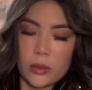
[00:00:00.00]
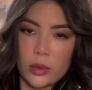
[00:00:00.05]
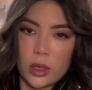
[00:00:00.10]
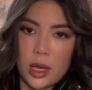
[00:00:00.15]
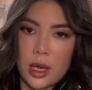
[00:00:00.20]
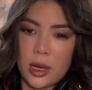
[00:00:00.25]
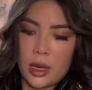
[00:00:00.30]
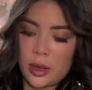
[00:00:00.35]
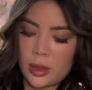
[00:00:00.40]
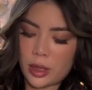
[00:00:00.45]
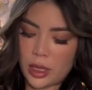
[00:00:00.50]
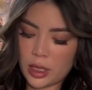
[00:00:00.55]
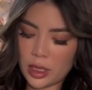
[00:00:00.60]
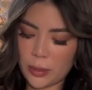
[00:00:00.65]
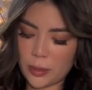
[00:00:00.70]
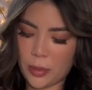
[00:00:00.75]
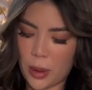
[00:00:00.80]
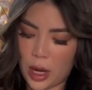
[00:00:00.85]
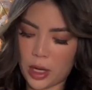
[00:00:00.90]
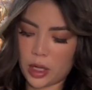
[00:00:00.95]
and I think the
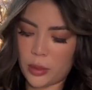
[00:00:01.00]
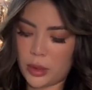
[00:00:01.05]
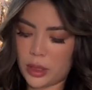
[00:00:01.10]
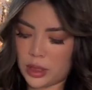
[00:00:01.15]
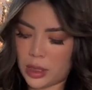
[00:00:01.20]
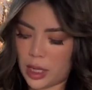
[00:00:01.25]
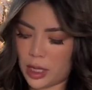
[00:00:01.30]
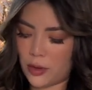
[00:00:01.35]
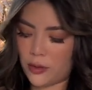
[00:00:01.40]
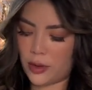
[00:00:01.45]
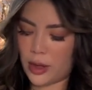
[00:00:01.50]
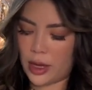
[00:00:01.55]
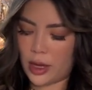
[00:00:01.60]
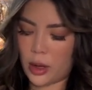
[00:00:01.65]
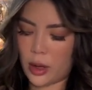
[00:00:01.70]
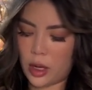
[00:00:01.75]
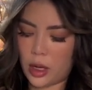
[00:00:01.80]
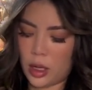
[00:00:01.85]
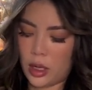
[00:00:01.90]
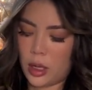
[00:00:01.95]
bottom is kind of like
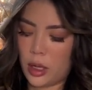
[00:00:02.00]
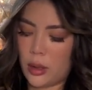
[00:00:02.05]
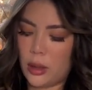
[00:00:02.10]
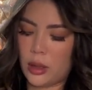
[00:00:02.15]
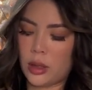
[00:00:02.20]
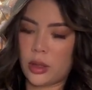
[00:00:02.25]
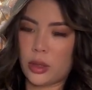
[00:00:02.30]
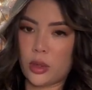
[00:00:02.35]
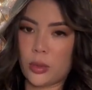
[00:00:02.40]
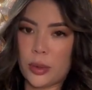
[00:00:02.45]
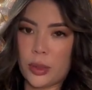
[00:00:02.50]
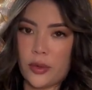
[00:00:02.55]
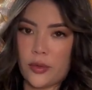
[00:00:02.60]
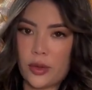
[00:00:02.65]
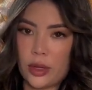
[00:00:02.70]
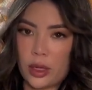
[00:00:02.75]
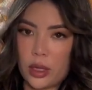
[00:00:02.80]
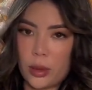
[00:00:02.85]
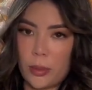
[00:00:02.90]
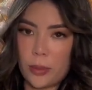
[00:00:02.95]
a little bit of
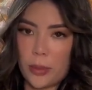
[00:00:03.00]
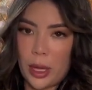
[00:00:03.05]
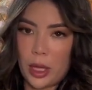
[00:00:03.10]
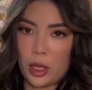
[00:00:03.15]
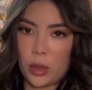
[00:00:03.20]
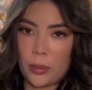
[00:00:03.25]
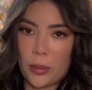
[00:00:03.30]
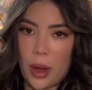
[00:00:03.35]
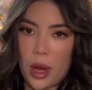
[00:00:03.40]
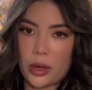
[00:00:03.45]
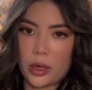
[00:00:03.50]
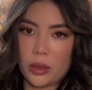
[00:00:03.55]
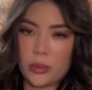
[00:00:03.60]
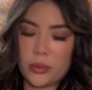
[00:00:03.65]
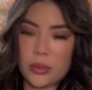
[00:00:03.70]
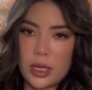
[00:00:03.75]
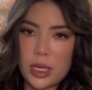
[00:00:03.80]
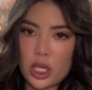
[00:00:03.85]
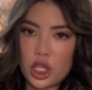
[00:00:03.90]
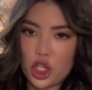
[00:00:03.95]
like a bell
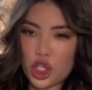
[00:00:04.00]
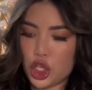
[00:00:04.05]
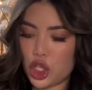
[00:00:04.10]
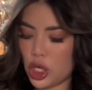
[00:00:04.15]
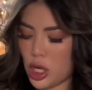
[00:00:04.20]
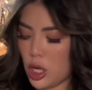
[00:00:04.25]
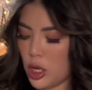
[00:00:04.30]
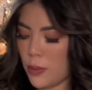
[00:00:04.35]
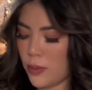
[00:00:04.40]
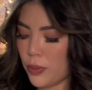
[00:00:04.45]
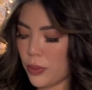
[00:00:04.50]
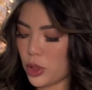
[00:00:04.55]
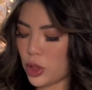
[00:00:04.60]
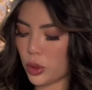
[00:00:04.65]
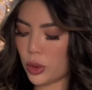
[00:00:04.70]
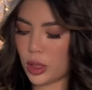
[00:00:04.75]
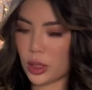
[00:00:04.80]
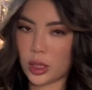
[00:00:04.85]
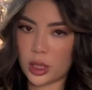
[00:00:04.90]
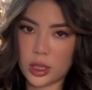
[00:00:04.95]
bottom-ish, so
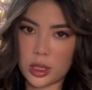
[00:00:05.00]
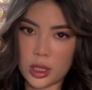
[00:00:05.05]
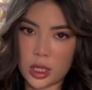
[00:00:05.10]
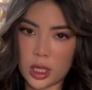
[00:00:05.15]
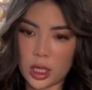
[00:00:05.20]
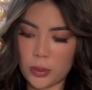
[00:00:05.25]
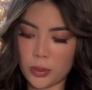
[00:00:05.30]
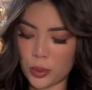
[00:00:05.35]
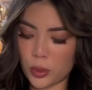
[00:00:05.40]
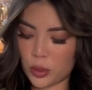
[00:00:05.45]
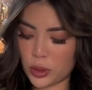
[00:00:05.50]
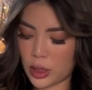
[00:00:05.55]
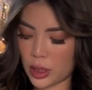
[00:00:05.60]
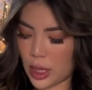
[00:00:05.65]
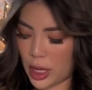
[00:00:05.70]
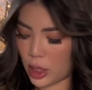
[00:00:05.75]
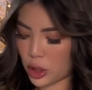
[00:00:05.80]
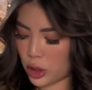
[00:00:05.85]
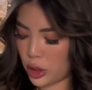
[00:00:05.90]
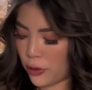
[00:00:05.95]
that the ski boots can
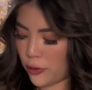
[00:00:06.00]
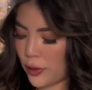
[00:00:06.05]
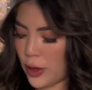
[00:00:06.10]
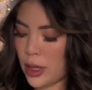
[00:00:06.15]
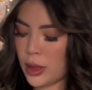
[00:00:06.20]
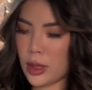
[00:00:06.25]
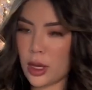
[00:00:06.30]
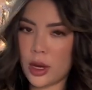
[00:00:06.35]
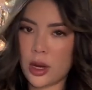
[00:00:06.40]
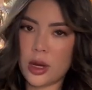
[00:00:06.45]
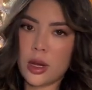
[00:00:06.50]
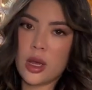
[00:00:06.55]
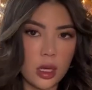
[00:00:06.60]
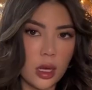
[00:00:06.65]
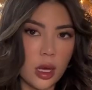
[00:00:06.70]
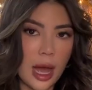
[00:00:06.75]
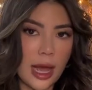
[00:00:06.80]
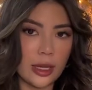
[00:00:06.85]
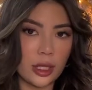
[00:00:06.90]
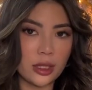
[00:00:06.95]
actually fit in there.
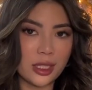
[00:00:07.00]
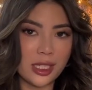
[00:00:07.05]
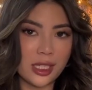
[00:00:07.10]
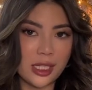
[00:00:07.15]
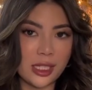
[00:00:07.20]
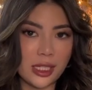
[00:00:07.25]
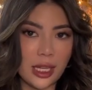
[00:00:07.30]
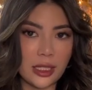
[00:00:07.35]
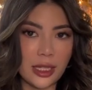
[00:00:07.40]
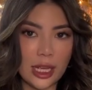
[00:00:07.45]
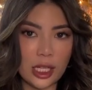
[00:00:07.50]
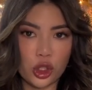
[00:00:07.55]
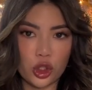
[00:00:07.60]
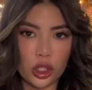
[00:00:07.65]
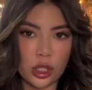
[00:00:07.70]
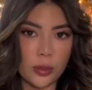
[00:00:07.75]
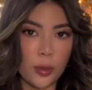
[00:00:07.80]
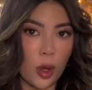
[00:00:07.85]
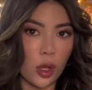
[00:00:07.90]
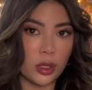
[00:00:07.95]
I got this in a size extra
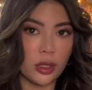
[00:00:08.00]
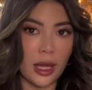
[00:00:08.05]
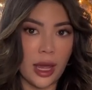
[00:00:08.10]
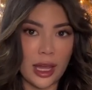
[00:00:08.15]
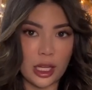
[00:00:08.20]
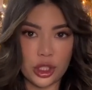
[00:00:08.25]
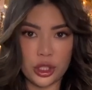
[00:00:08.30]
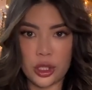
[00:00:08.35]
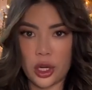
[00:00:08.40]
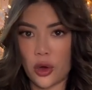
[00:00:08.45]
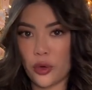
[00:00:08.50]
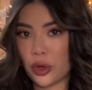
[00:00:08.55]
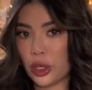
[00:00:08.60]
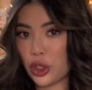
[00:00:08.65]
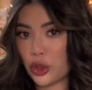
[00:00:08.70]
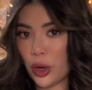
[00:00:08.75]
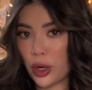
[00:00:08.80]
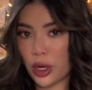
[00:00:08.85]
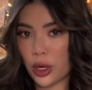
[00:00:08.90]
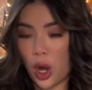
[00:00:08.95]
small and I actually already
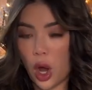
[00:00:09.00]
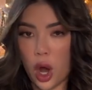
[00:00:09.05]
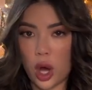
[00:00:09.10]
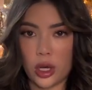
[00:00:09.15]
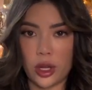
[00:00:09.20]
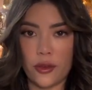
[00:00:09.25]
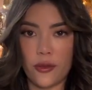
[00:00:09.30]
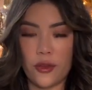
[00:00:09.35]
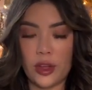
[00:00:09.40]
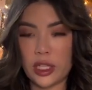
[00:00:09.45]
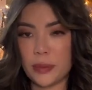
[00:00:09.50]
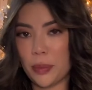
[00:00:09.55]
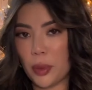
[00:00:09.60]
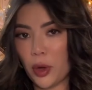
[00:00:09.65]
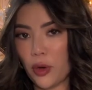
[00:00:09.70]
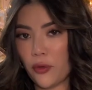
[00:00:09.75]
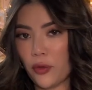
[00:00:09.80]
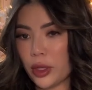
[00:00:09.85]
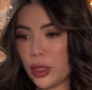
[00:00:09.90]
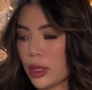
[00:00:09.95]
tried it on. It fits
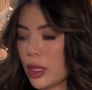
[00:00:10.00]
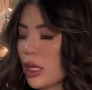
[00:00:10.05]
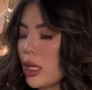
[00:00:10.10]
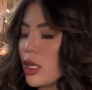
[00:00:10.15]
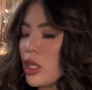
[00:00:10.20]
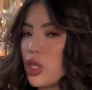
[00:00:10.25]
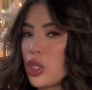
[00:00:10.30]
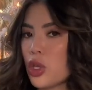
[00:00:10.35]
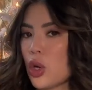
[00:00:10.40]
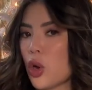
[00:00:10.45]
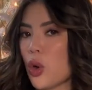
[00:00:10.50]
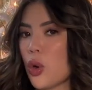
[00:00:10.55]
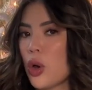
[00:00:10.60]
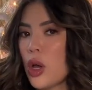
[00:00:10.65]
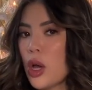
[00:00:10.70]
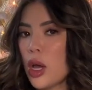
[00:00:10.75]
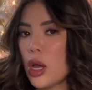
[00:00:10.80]
perfectly, so